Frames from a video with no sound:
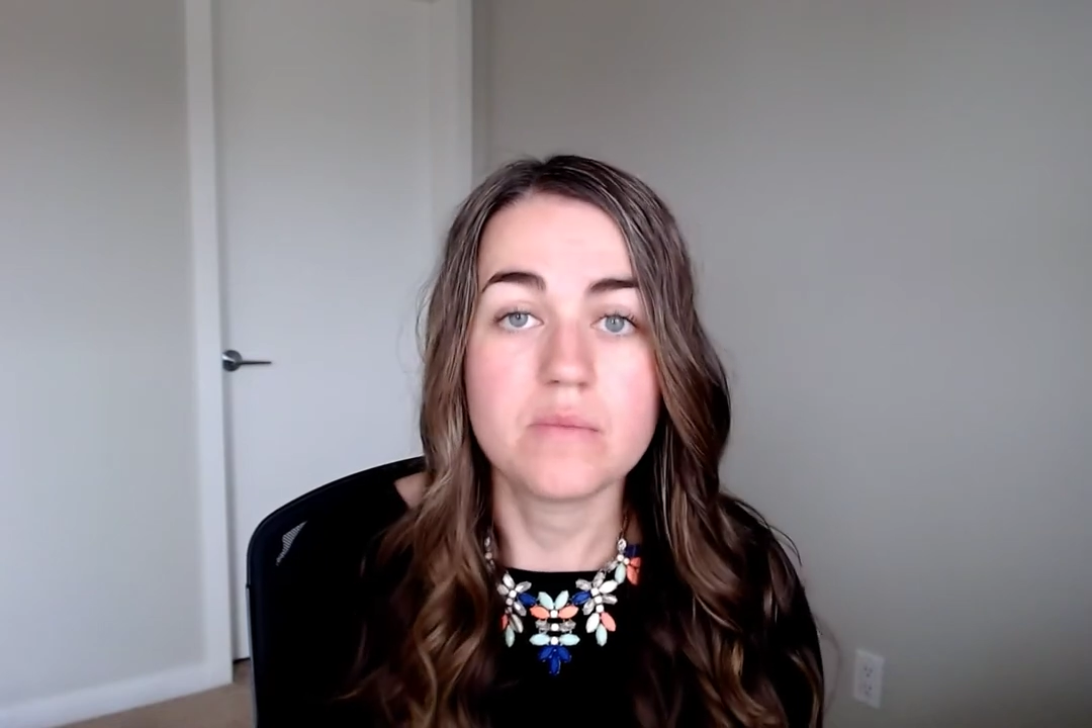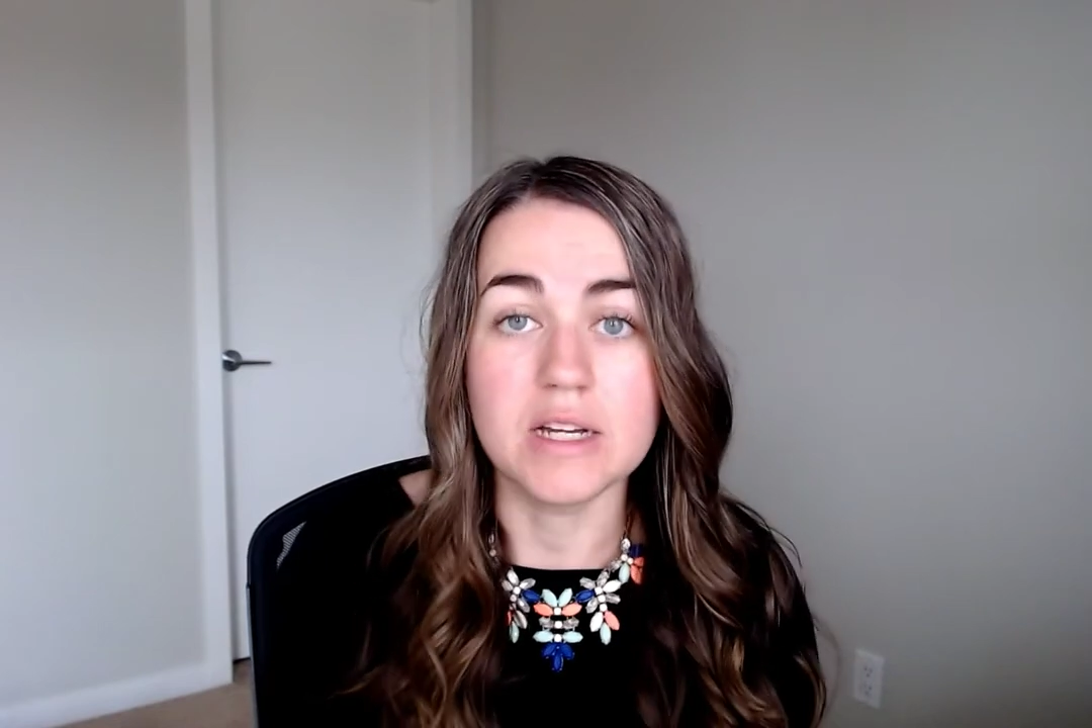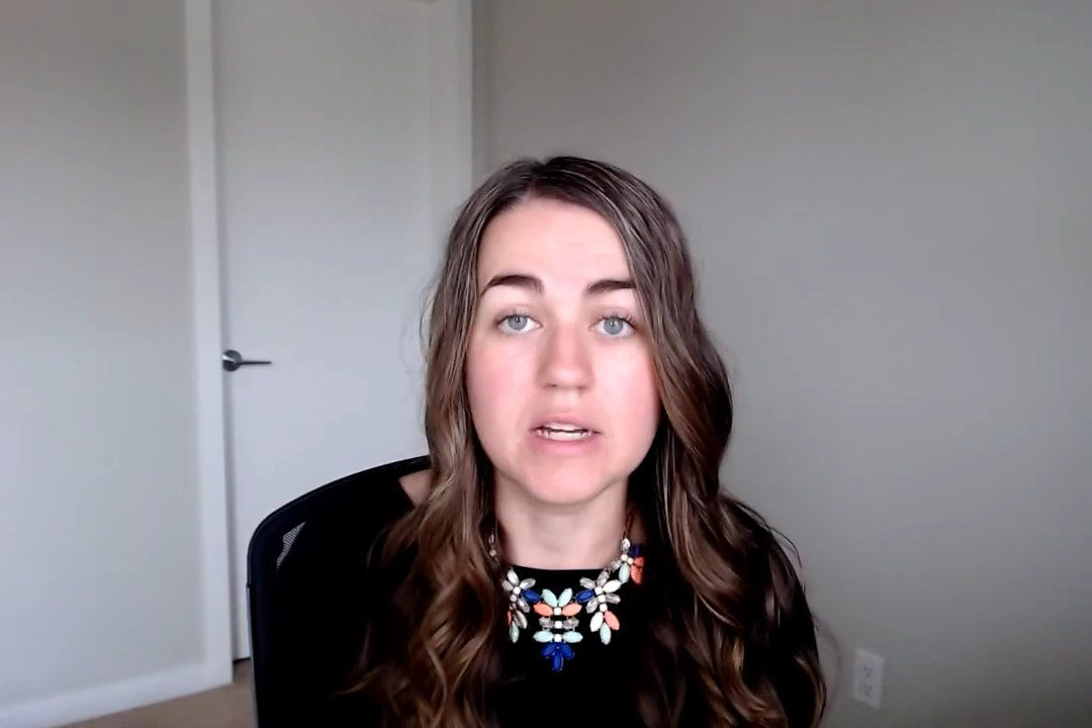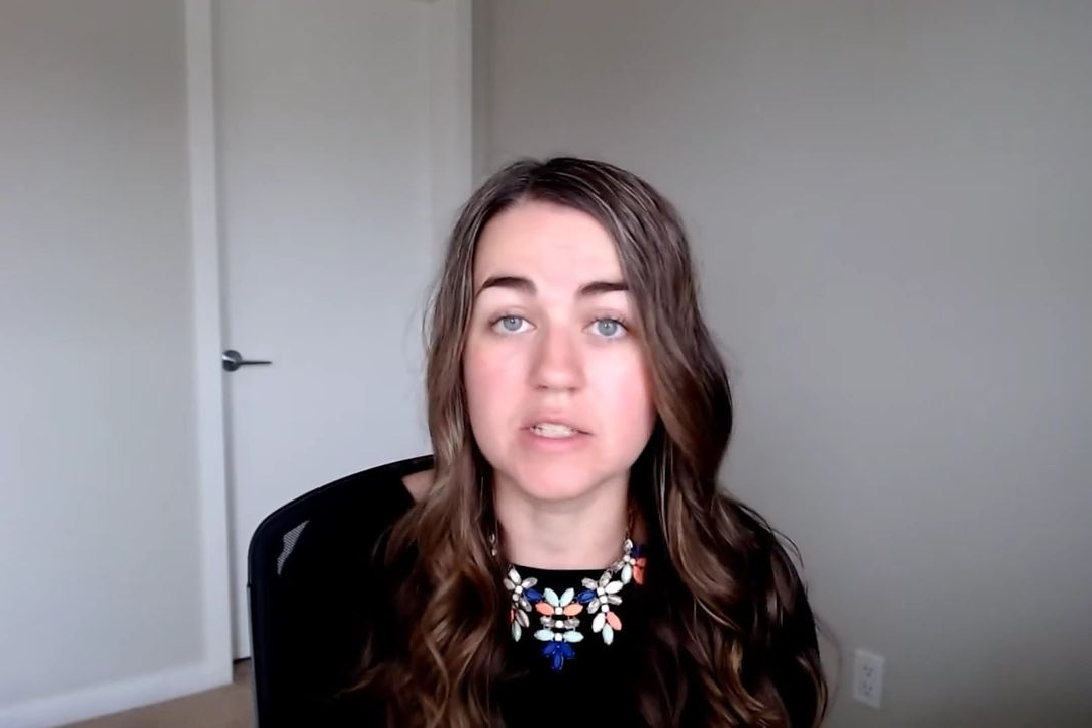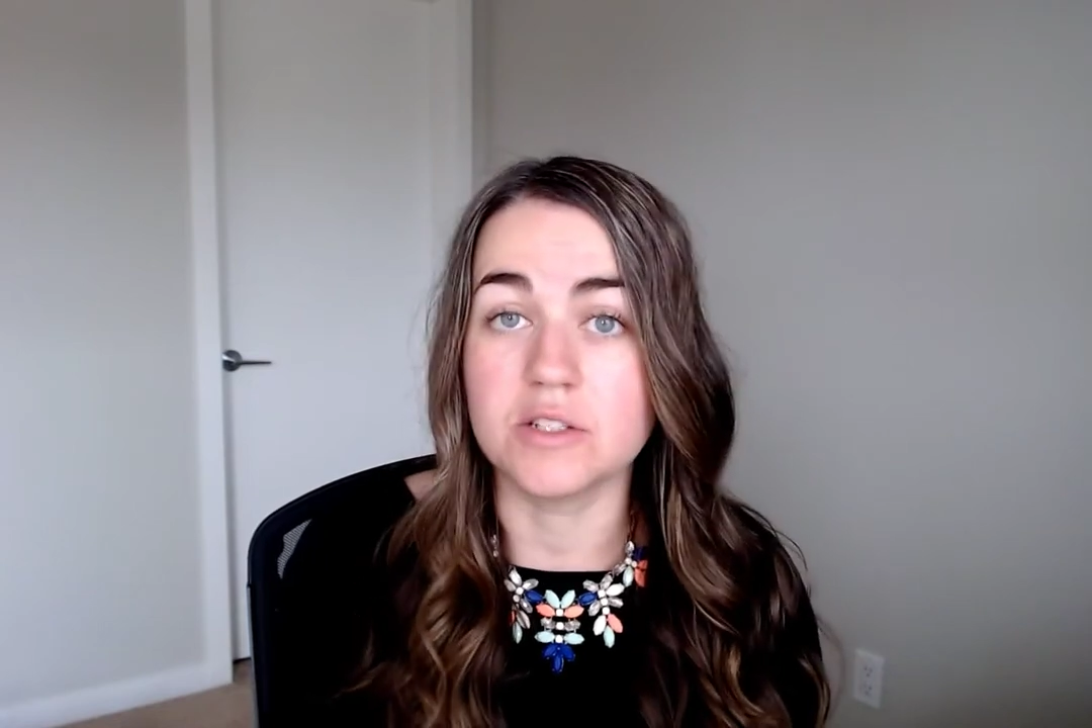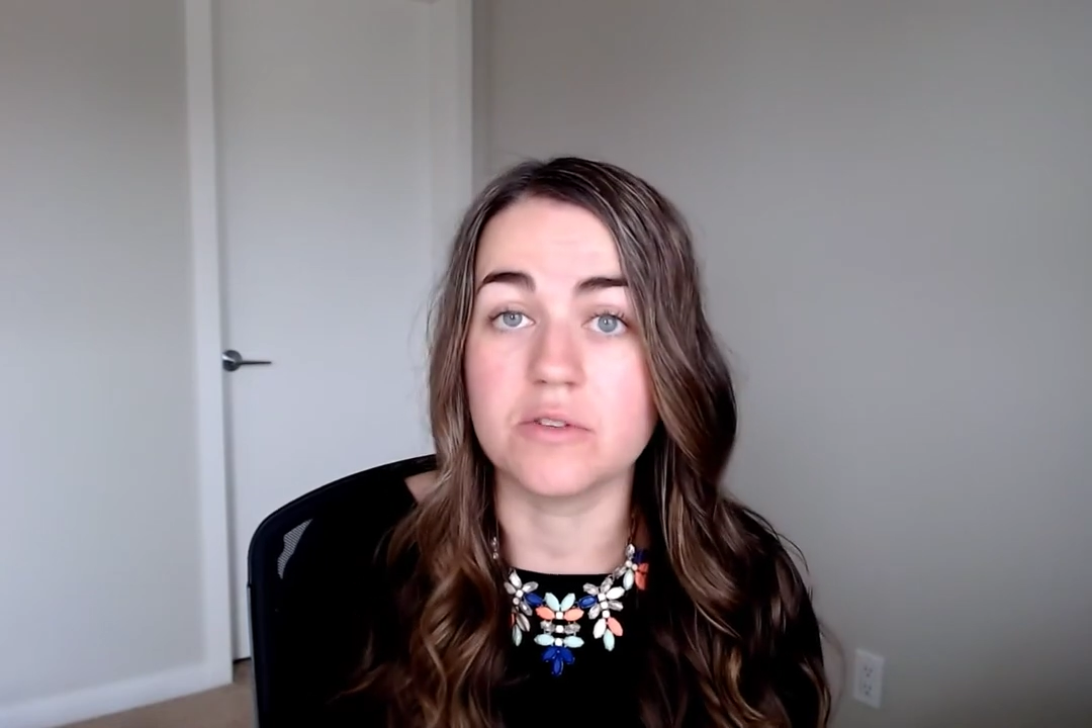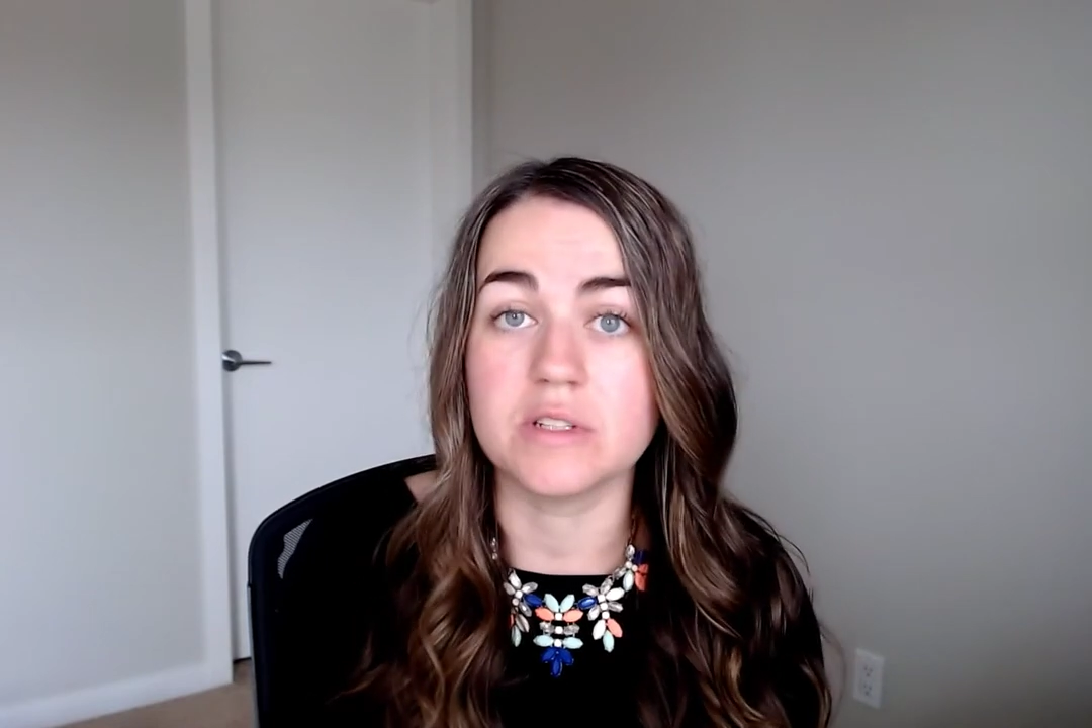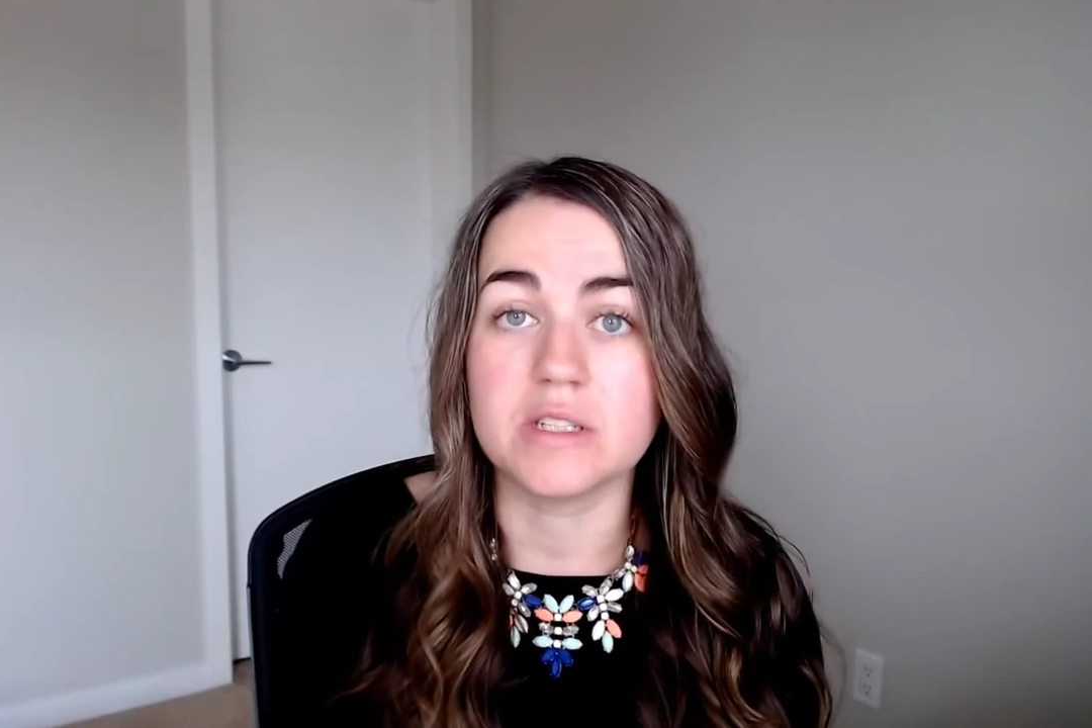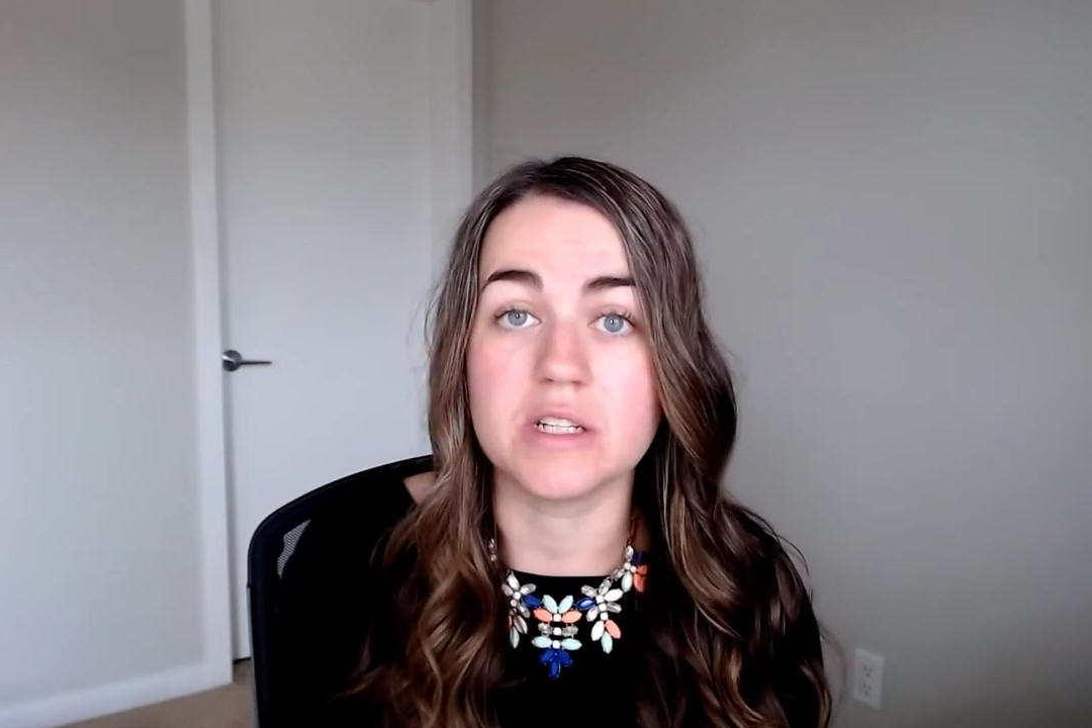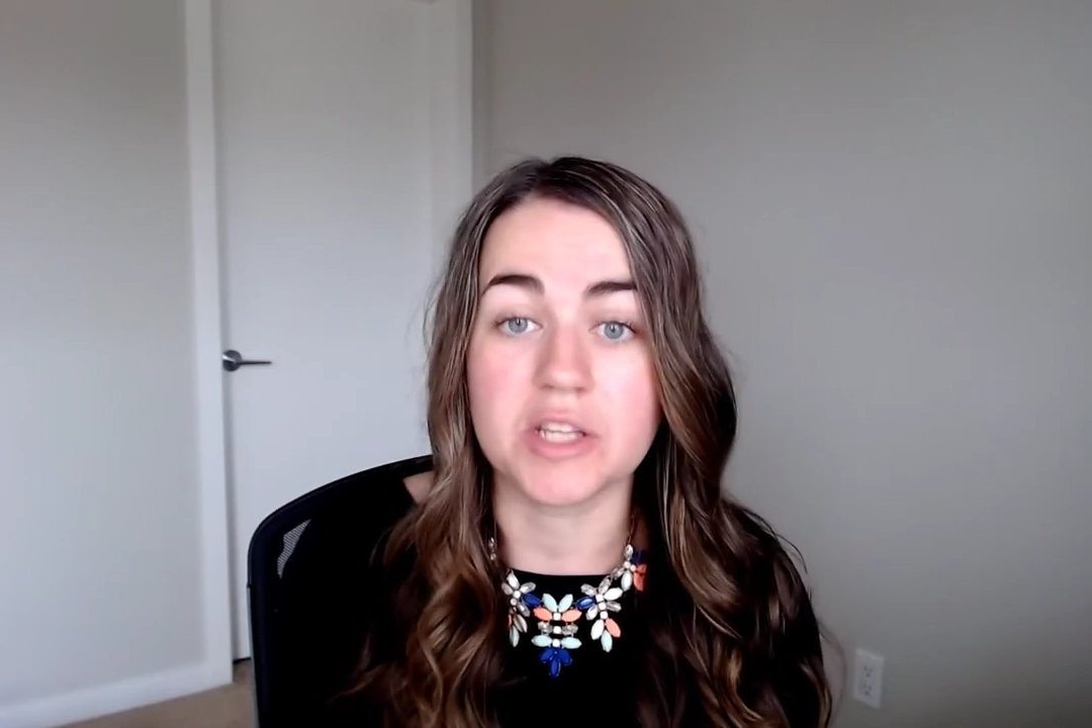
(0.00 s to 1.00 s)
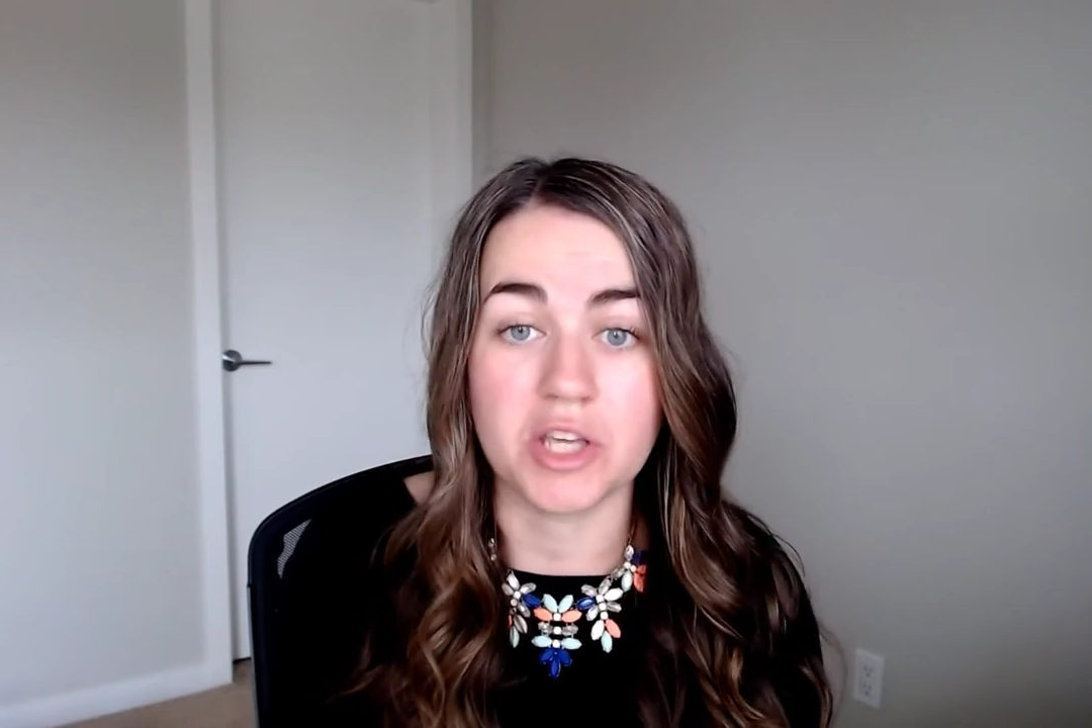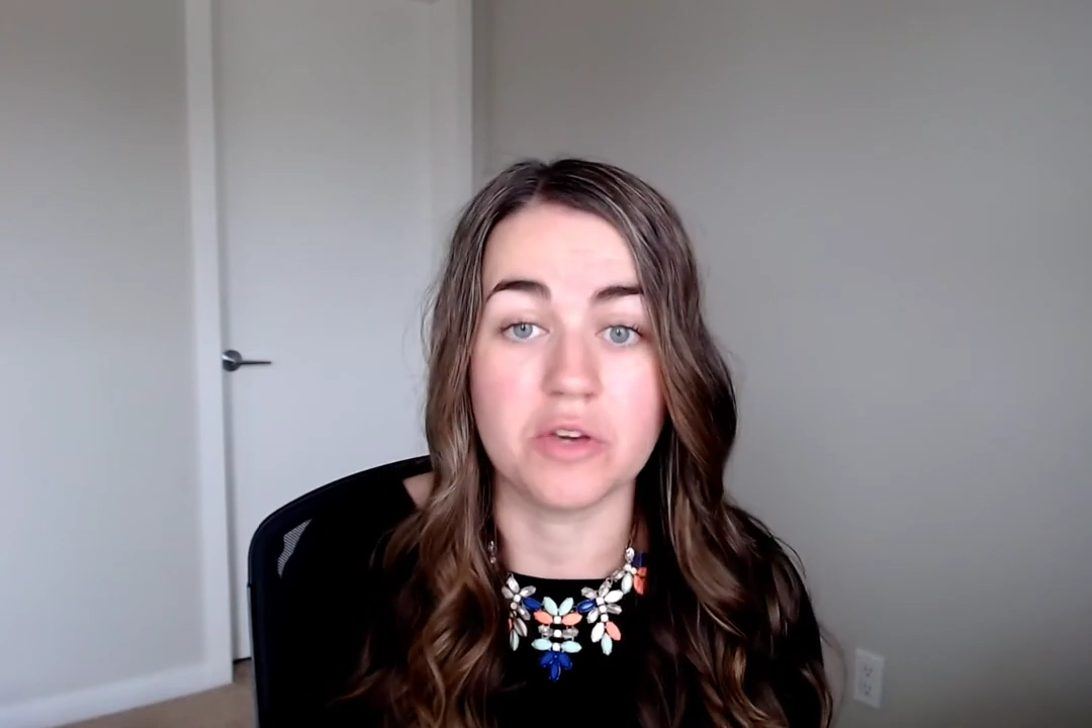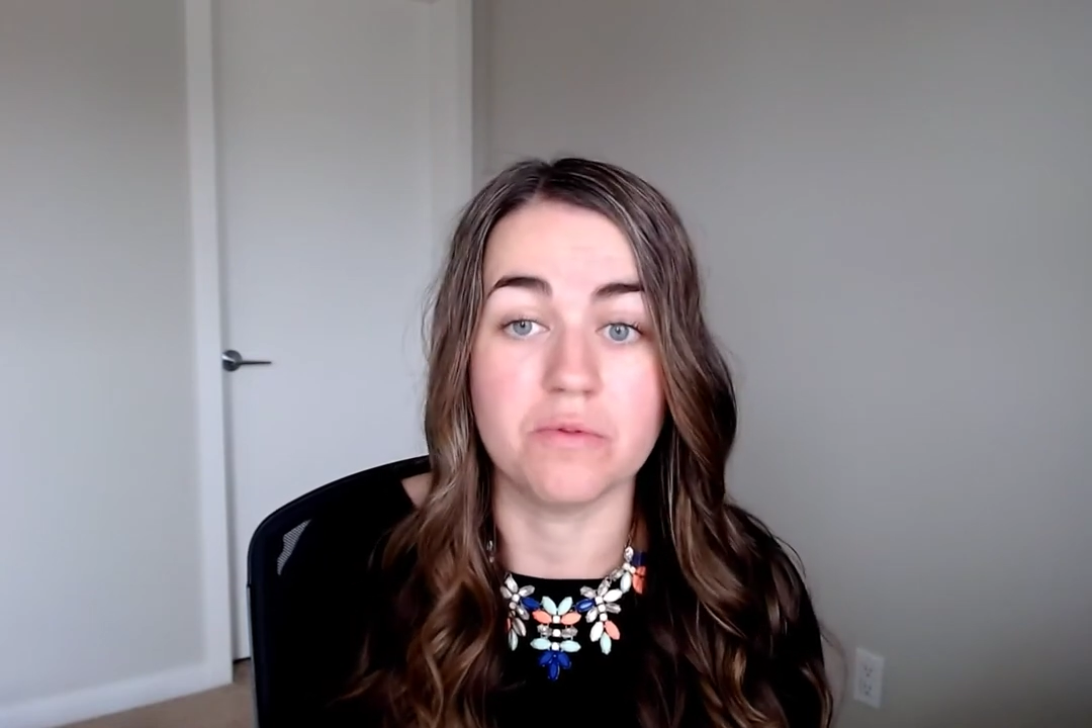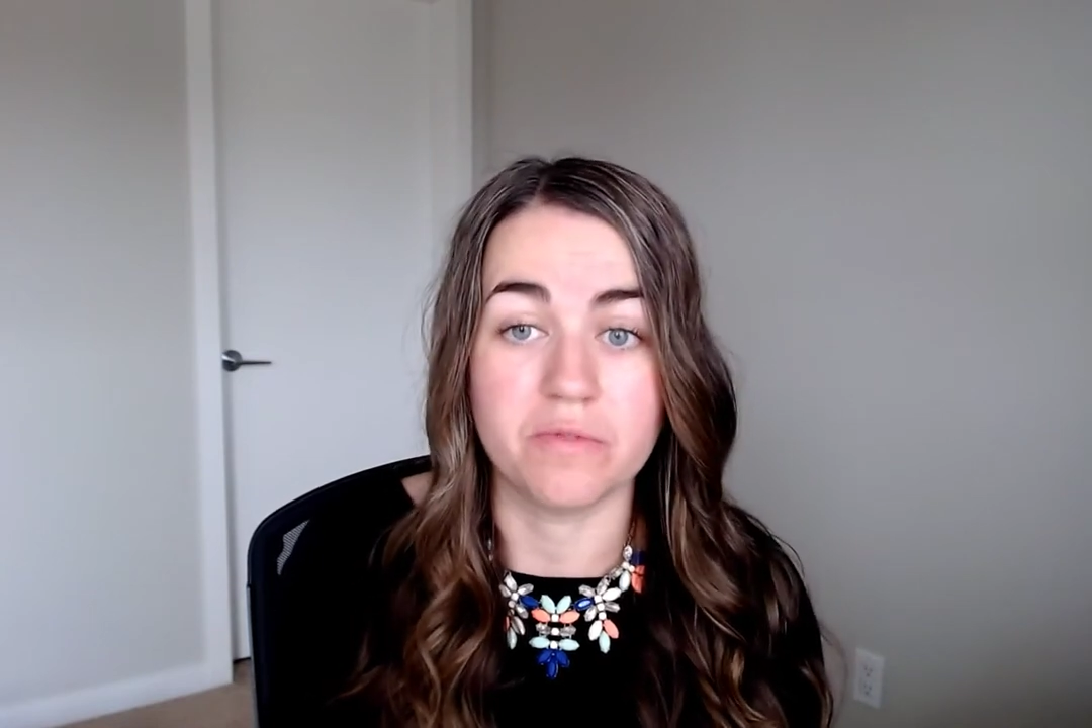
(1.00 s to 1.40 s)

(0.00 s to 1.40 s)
It is known as an acute